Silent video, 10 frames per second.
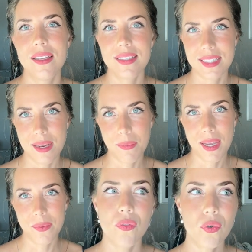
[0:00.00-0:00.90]

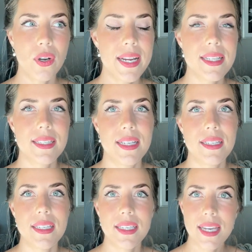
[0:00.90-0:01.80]
standby. For
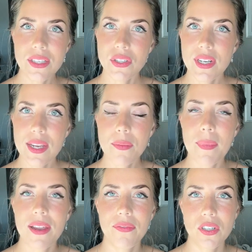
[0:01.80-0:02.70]
instance, yesterday
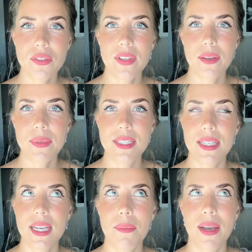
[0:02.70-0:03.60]
my first flight was
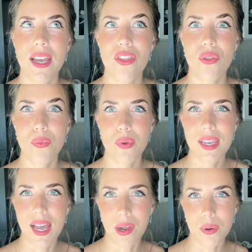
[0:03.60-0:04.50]
delayed by
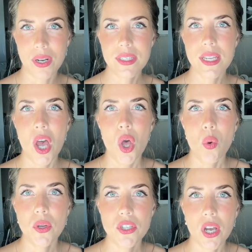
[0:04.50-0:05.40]
3 hours,
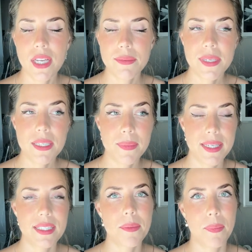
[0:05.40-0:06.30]
which caused me to
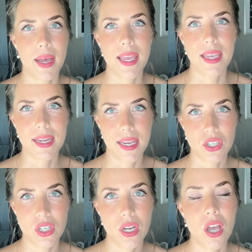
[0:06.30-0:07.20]
miss my
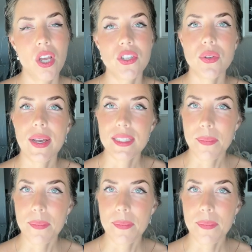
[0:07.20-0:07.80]
connection. So as a